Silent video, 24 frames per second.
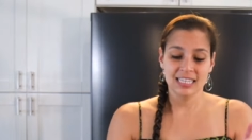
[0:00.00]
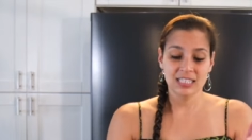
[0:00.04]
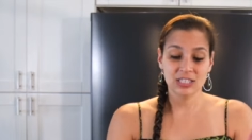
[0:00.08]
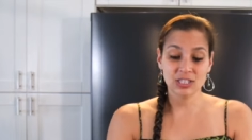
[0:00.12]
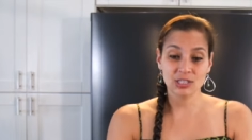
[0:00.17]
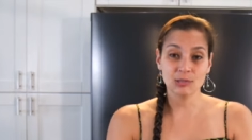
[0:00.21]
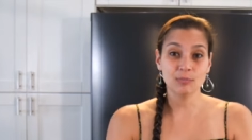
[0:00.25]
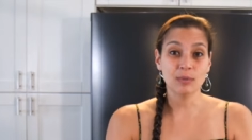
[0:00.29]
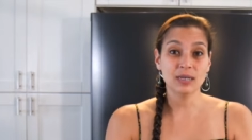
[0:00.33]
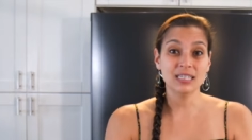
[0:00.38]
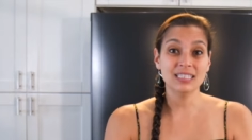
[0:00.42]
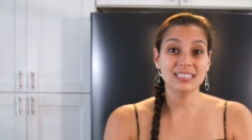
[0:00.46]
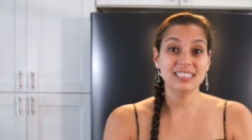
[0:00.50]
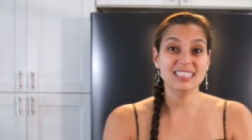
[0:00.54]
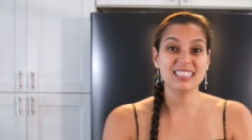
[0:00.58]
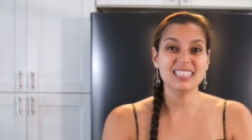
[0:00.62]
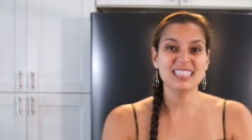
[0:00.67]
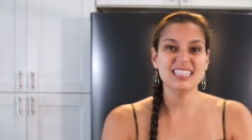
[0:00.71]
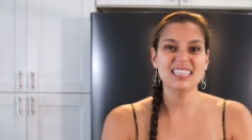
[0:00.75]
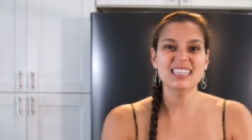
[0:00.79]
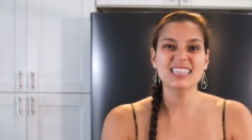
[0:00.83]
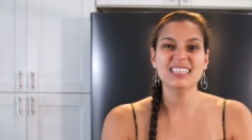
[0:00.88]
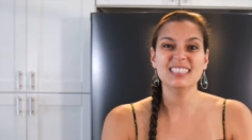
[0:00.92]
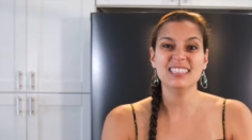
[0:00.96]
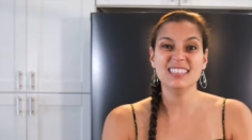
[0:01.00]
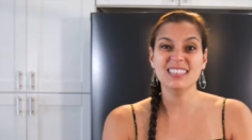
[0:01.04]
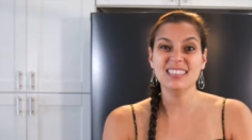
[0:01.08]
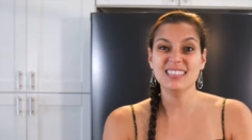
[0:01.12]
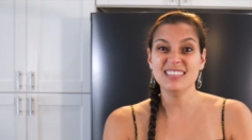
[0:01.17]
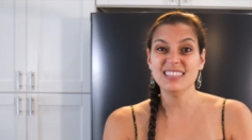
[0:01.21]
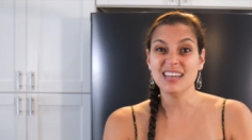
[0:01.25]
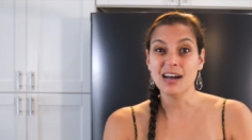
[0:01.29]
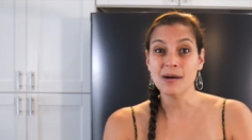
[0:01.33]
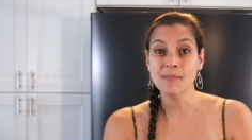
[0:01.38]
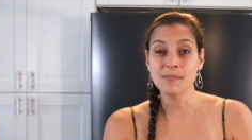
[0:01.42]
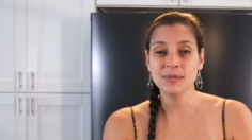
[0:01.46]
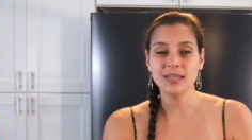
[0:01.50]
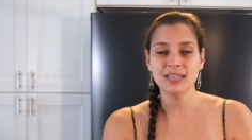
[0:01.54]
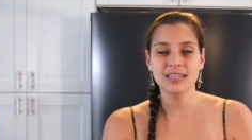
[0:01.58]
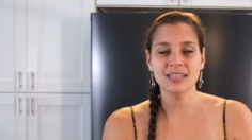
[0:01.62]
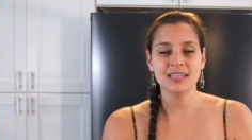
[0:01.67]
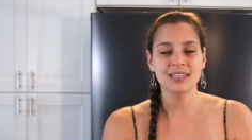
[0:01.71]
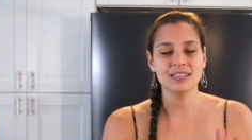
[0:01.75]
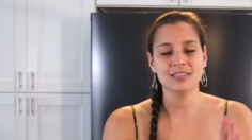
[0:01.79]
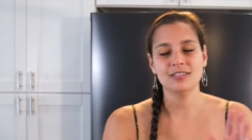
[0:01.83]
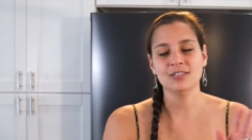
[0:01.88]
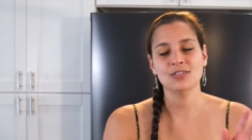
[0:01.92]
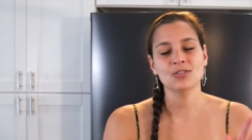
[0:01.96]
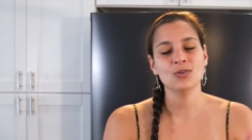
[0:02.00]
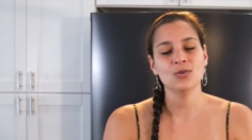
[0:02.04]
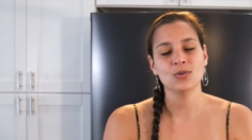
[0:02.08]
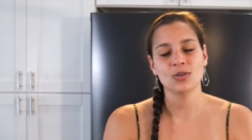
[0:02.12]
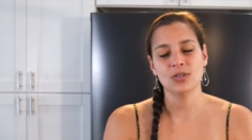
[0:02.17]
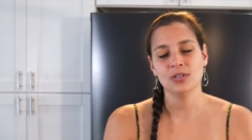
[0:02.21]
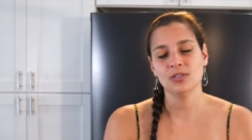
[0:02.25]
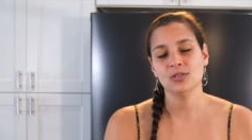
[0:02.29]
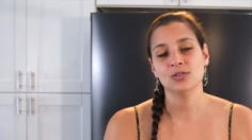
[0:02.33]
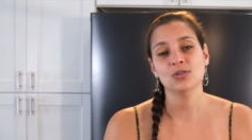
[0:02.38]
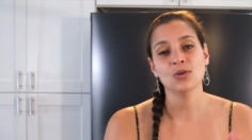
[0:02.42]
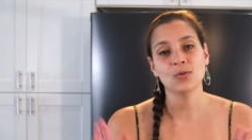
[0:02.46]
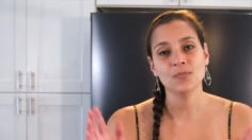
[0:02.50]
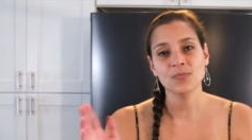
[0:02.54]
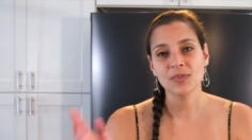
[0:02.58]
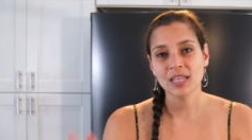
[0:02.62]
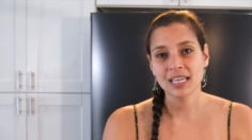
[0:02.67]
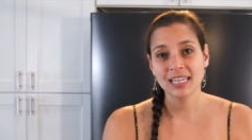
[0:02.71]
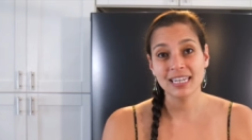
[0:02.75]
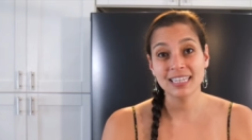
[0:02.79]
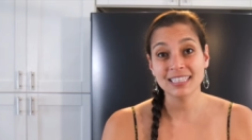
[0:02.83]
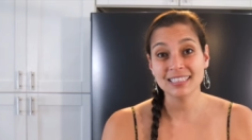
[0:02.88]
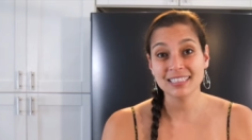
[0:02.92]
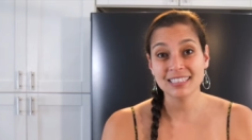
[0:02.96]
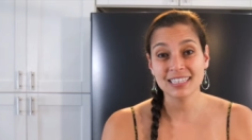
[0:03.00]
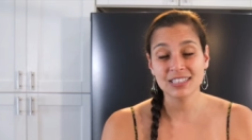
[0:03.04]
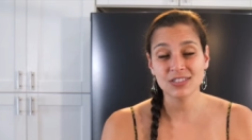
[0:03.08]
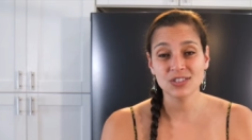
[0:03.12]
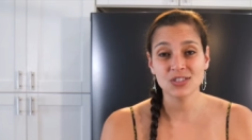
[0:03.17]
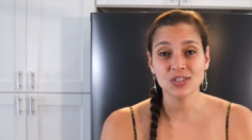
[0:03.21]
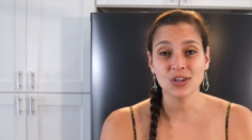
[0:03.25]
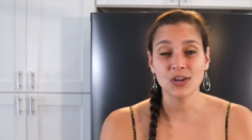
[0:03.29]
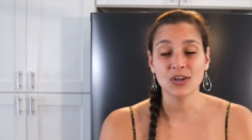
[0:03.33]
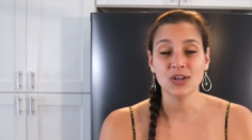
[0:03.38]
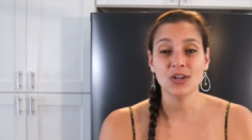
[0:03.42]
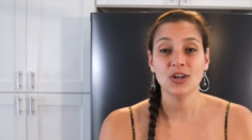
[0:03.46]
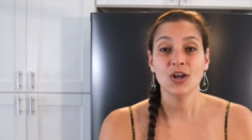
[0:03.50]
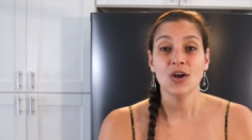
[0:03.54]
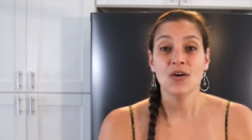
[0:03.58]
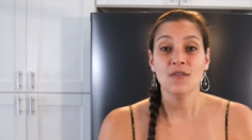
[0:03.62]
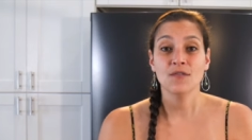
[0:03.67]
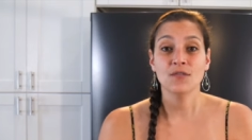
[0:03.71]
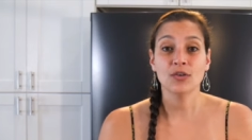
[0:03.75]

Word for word: It's spicy, it's yummy, it's so good. So let's get started.